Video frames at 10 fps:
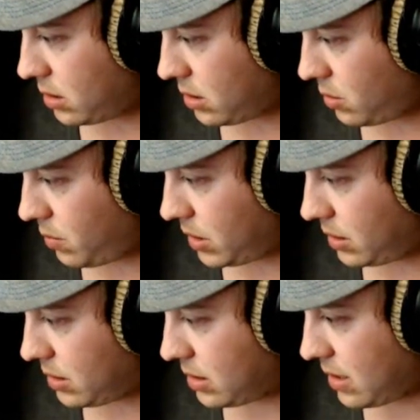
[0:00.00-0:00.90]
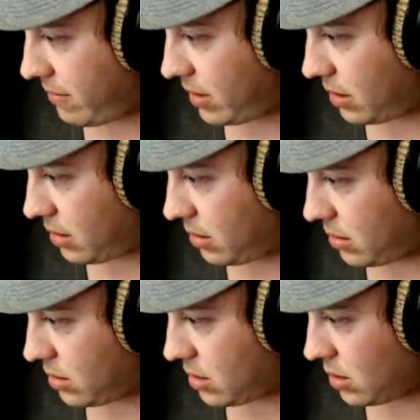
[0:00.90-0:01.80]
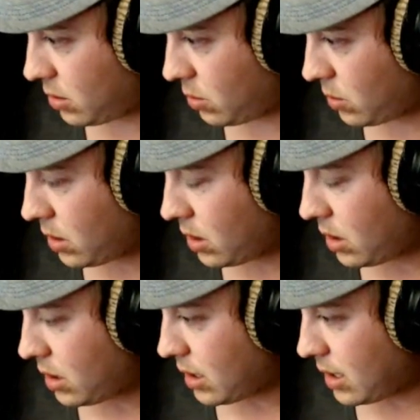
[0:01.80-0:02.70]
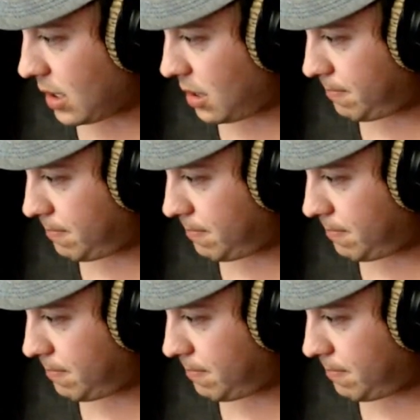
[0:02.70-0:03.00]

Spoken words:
at 7, so, I